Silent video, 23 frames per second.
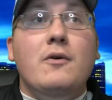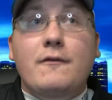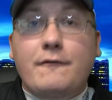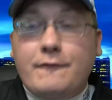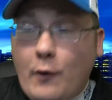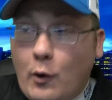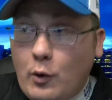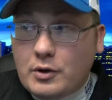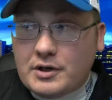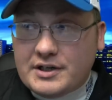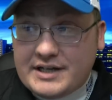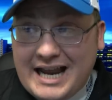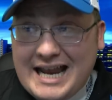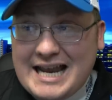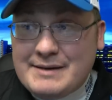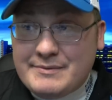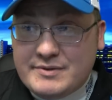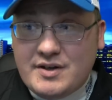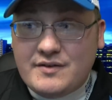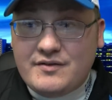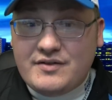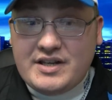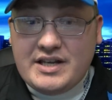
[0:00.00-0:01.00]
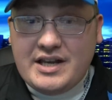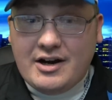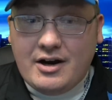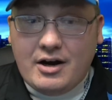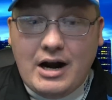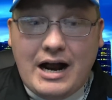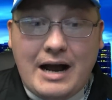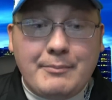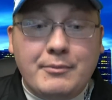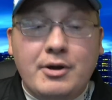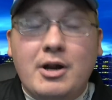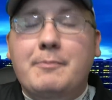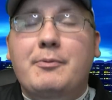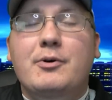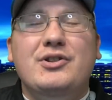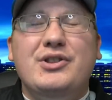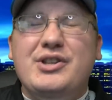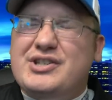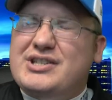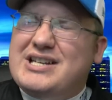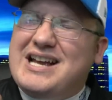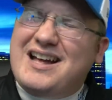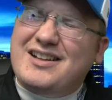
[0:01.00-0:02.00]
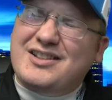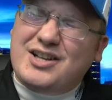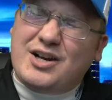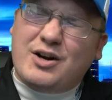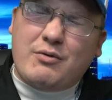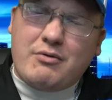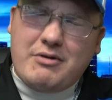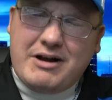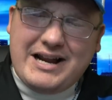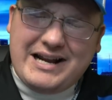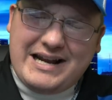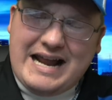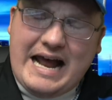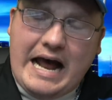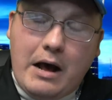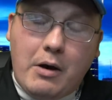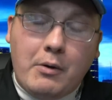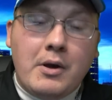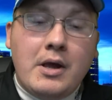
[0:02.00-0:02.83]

4 games of the year, I'm going to put this out there right now.